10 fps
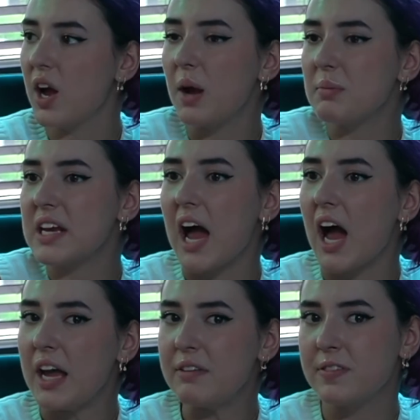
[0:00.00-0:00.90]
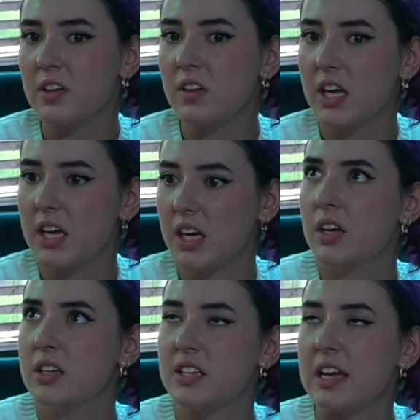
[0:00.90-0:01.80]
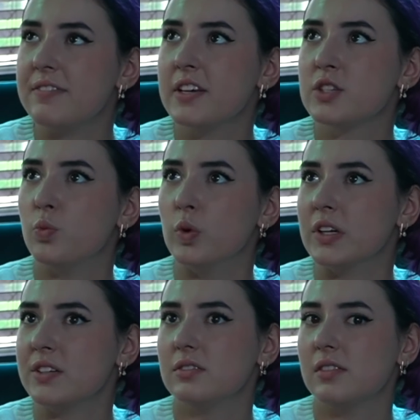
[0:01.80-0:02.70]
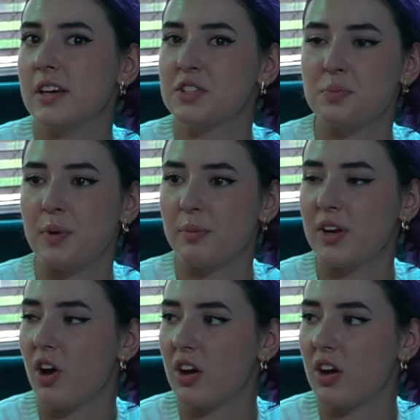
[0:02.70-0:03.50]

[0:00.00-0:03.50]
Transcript: I mean, I feel like Cyphus wouldn't experiment on